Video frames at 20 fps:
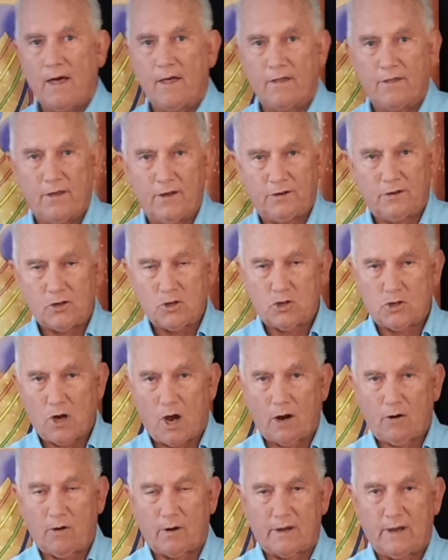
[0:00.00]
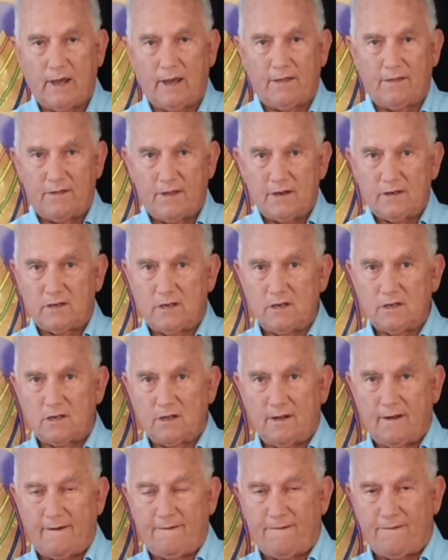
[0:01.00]
this is ChakraKey. This is
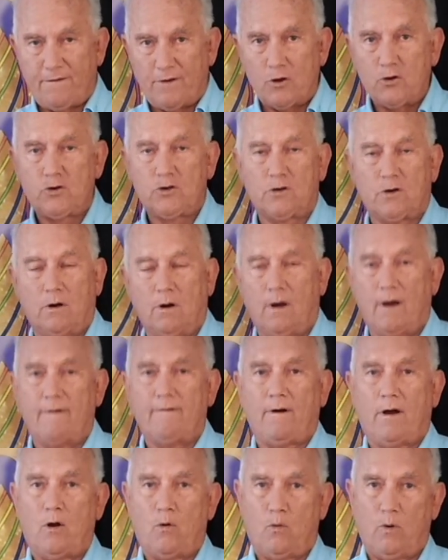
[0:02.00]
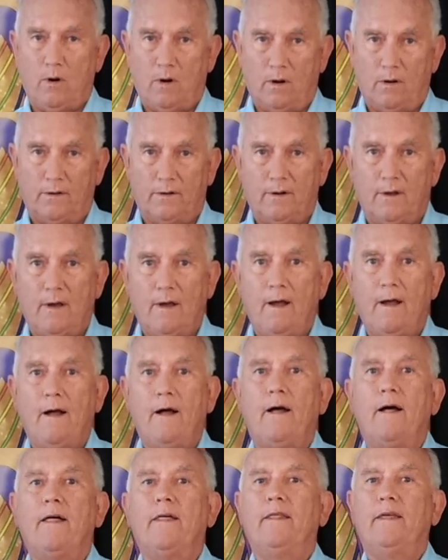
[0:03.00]
the future of our world,
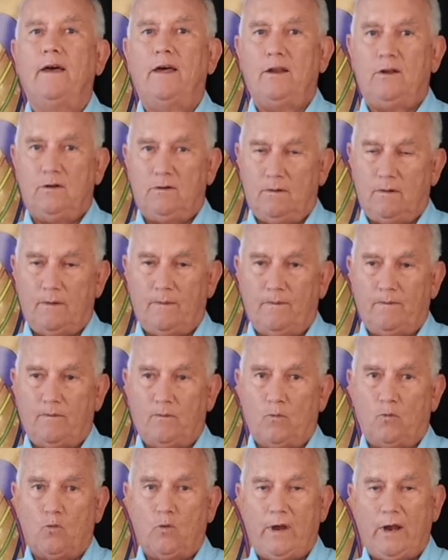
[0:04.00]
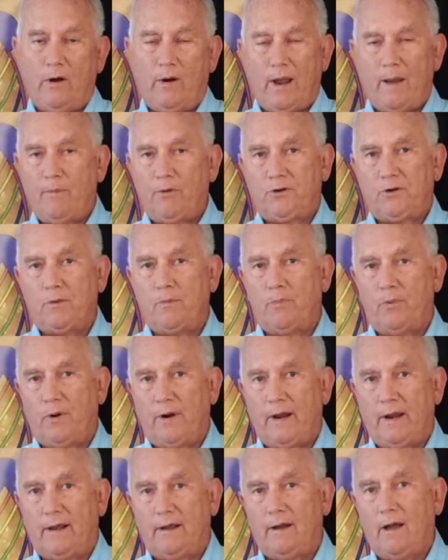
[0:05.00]
that we are able to
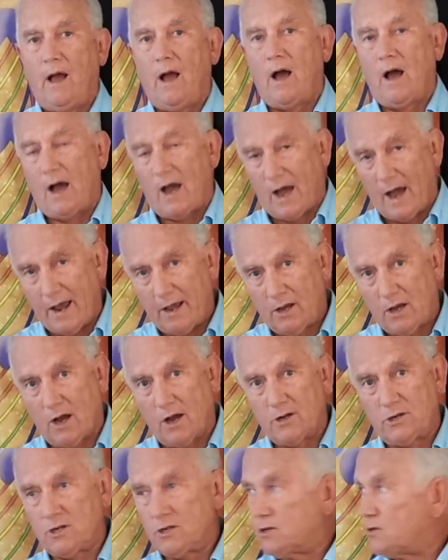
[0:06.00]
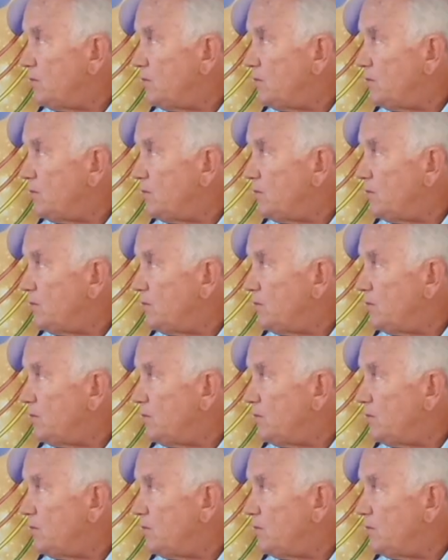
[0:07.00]
bring high conscious